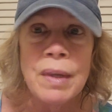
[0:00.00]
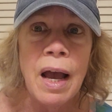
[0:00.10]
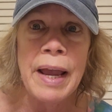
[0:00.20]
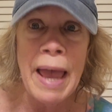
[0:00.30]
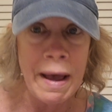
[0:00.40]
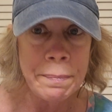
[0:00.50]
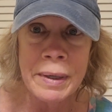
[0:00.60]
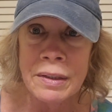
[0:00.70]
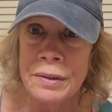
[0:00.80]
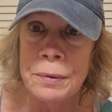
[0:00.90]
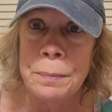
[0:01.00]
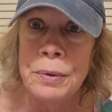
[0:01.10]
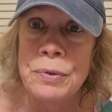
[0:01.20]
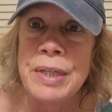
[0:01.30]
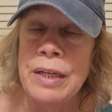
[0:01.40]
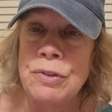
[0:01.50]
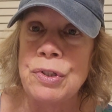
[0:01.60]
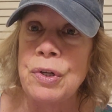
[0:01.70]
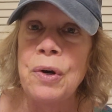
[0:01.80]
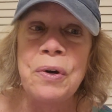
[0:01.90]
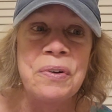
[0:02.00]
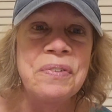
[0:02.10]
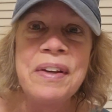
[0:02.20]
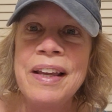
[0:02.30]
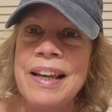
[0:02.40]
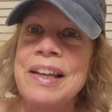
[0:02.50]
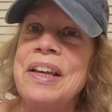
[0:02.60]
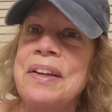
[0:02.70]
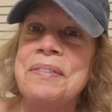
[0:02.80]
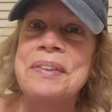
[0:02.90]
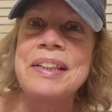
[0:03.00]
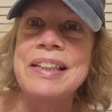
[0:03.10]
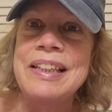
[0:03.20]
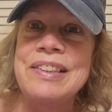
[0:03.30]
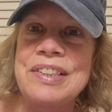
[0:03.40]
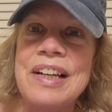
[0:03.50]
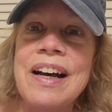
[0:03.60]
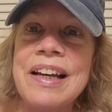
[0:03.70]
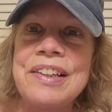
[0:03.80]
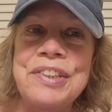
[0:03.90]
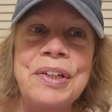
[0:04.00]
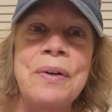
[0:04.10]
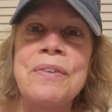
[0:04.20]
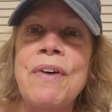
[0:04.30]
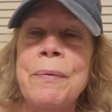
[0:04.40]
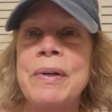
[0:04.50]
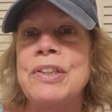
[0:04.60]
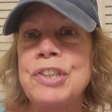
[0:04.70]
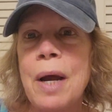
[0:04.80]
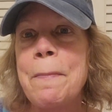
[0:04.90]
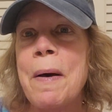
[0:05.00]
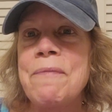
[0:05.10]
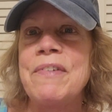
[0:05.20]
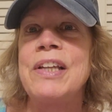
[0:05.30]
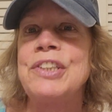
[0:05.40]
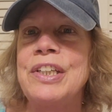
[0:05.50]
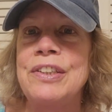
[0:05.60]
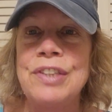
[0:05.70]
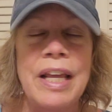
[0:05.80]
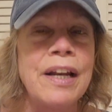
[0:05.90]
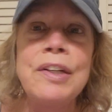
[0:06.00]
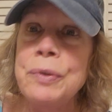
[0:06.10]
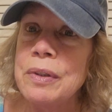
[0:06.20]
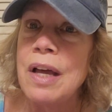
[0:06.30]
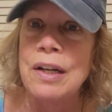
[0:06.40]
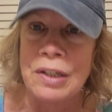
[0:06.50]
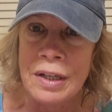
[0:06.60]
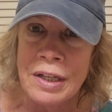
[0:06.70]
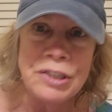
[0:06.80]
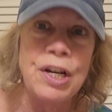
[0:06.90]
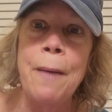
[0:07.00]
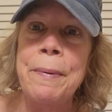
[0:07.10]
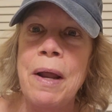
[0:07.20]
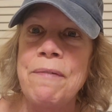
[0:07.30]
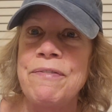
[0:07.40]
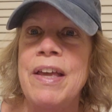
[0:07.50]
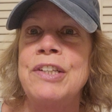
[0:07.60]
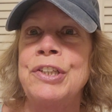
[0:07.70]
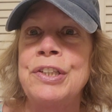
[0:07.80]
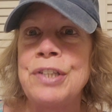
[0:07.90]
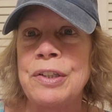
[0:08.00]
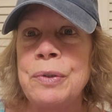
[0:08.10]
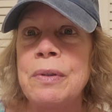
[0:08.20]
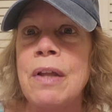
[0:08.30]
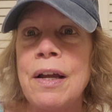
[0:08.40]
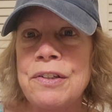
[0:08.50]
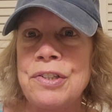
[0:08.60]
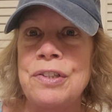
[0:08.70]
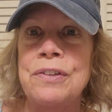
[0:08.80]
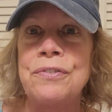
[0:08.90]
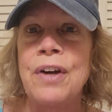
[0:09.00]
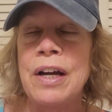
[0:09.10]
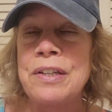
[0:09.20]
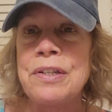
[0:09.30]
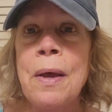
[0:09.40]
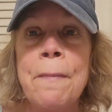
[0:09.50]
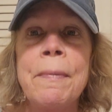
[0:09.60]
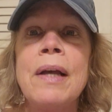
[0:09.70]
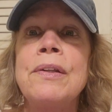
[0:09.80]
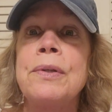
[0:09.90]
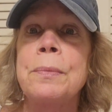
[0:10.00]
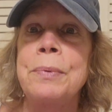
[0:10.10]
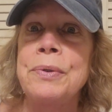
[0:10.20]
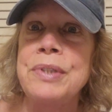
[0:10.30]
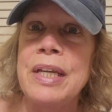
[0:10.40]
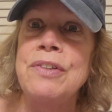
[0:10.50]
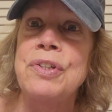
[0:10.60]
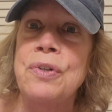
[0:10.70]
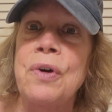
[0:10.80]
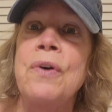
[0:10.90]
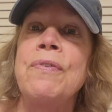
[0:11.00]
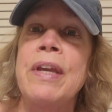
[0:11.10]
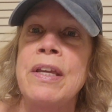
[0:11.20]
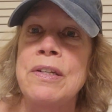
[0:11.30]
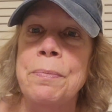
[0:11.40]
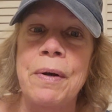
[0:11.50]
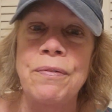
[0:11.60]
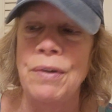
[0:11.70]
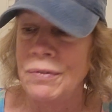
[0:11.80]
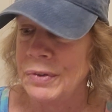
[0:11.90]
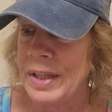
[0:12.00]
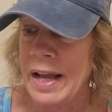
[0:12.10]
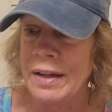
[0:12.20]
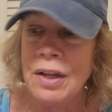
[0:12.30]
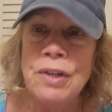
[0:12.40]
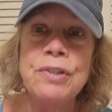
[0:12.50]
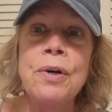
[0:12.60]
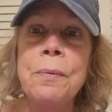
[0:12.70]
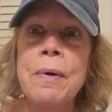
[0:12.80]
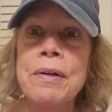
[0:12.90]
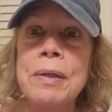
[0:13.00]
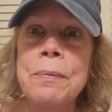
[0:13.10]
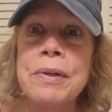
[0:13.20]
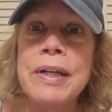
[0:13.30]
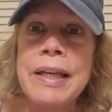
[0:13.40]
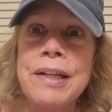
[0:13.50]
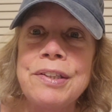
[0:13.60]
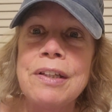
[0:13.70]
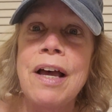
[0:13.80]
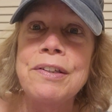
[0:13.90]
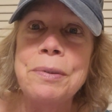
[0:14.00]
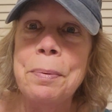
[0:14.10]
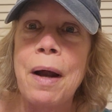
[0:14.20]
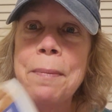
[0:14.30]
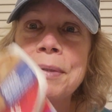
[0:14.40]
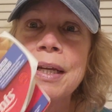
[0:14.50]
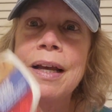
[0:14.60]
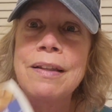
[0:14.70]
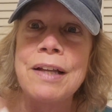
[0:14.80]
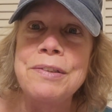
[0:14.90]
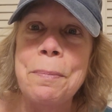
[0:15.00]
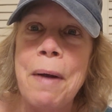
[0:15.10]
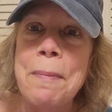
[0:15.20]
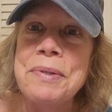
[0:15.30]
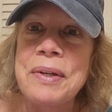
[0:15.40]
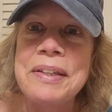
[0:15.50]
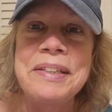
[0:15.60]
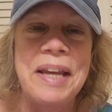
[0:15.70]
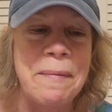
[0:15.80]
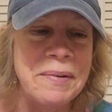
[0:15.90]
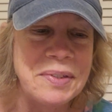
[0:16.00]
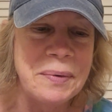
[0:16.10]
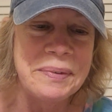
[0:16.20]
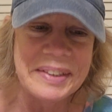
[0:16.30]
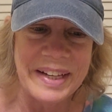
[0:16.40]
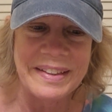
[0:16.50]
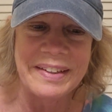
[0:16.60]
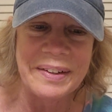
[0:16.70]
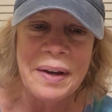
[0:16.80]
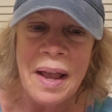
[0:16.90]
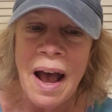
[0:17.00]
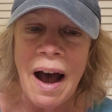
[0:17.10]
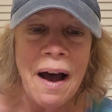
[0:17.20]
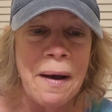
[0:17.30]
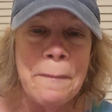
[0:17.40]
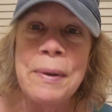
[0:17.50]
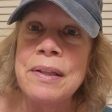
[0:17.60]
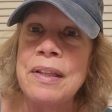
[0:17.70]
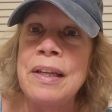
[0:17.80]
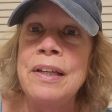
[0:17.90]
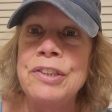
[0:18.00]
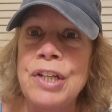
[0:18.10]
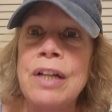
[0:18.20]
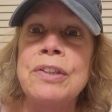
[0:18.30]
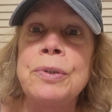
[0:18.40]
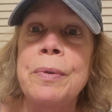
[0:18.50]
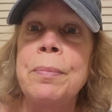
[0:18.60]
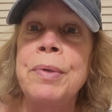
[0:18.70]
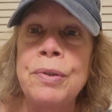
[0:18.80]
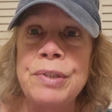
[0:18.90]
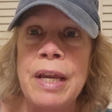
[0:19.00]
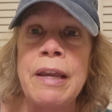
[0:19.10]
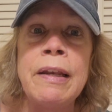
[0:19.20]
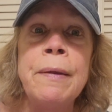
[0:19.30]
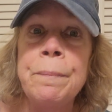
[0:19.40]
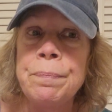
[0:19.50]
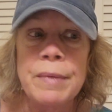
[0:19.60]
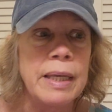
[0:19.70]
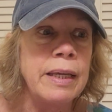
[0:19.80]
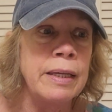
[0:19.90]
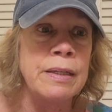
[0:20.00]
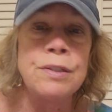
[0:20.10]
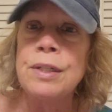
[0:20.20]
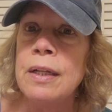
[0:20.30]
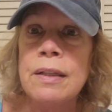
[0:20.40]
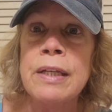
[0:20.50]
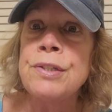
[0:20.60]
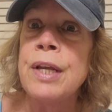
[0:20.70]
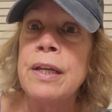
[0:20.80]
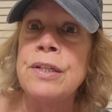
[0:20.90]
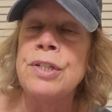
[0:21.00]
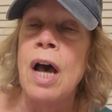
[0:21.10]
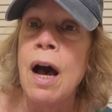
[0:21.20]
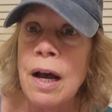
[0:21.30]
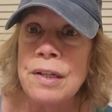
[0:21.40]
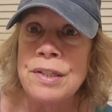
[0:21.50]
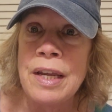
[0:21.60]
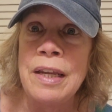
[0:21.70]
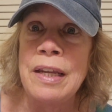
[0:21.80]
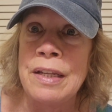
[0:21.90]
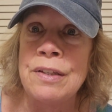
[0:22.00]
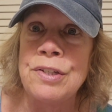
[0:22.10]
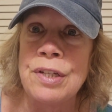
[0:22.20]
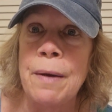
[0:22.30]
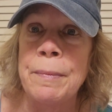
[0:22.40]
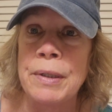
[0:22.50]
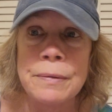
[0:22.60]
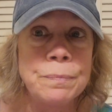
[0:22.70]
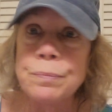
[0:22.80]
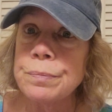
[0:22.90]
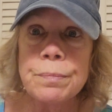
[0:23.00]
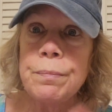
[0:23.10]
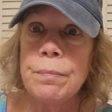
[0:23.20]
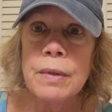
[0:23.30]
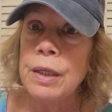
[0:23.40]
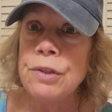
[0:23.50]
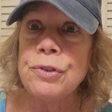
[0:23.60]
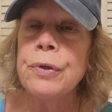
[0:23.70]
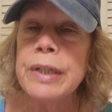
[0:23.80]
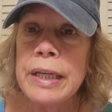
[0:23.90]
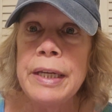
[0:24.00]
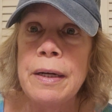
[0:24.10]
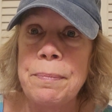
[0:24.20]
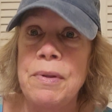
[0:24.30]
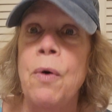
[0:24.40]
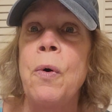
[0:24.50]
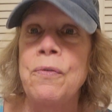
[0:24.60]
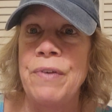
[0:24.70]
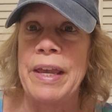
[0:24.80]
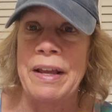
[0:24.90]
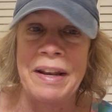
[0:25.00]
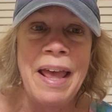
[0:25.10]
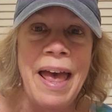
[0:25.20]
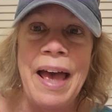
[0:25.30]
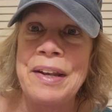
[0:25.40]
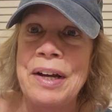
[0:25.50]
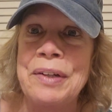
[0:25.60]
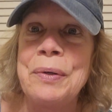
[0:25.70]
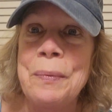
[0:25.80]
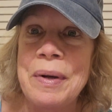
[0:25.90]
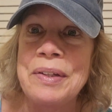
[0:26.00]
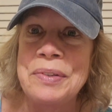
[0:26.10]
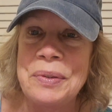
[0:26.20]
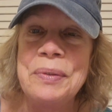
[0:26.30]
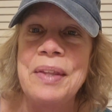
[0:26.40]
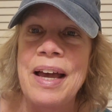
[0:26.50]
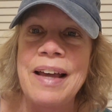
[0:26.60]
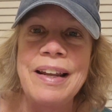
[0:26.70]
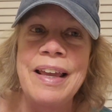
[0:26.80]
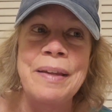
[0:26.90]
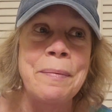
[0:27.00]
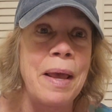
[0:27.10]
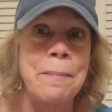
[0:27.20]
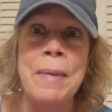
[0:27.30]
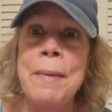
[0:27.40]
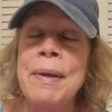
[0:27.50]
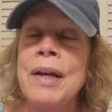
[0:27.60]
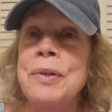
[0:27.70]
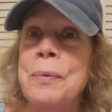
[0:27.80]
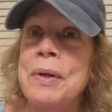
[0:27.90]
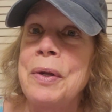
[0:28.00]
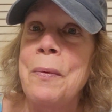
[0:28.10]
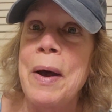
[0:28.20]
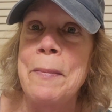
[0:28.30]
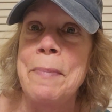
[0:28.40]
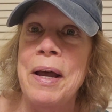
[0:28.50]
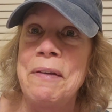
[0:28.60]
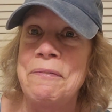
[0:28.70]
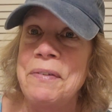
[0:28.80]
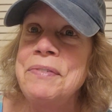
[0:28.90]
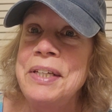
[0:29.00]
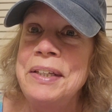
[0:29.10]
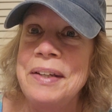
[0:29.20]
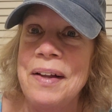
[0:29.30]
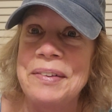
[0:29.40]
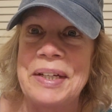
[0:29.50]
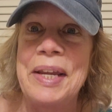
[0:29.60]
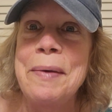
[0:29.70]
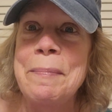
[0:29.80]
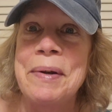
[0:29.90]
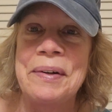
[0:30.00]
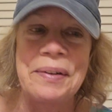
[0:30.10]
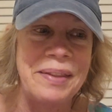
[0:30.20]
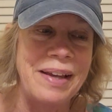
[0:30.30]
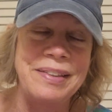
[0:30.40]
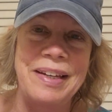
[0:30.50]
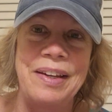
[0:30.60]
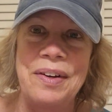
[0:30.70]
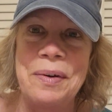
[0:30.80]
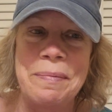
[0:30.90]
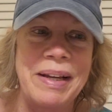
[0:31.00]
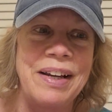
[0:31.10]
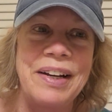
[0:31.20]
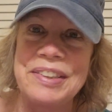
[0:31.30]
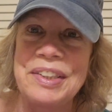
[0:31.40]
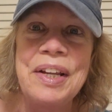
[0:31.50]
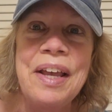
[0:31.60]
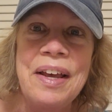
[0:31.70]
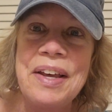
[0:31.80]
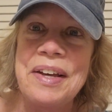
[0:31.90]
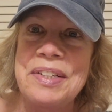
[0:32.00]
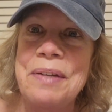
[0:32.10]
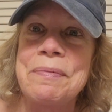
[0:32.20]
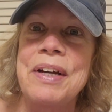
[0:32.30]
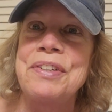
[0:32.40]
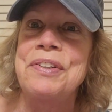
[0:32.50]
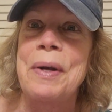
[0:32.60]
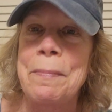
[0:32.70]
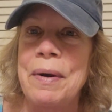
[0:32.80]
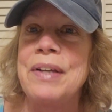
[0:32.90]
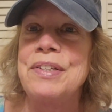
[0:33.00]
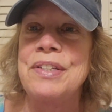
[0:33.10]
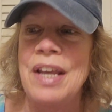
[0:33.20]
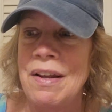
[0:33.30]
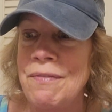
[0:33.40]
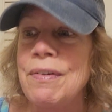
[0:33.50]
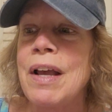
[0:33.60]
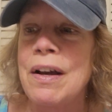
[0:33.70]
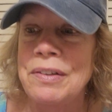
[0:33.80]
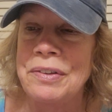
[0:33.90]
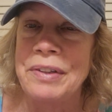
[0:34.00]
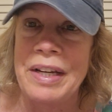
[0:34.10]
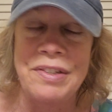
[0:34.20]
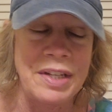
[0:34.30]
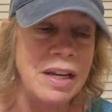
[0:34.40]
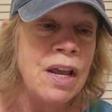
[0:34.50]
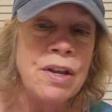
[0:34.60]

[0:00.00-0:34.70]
I have my little butane stove. It really is nice, if I want to chop up veggies. And I do a lot of chopping up veggies. I do a lot of stir fries. My little butane stove is perfect for that. Don't worry, we're going to get to lots of props. I got lots of props on the table, so we're getting there. But the challenge with butane is, let's say it's a hot day in the summer. It's going to heat up the whole van, and I don't want to do that. And maybe I don't want to go out and buy a $15 hamburger that day. Oh my gosh, some restaurant prices have gotten crazy.